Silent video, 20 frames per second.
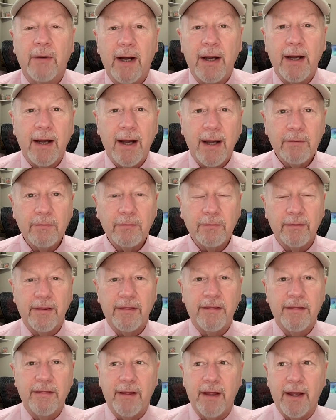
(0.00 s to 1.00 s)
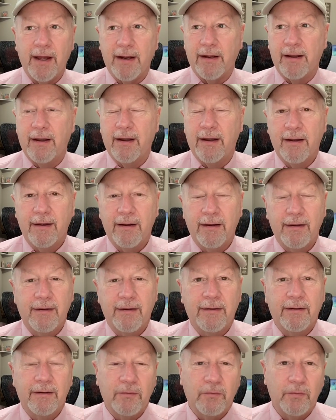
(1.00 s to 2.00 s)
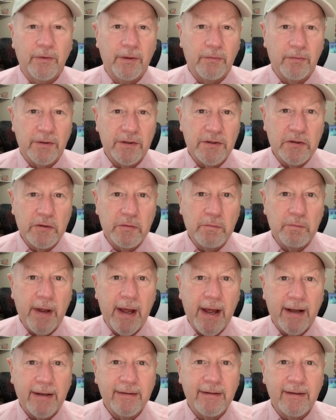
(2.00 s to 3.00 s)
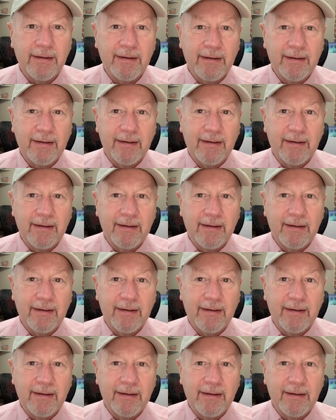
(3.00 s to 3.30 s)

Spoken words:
I don't think we respect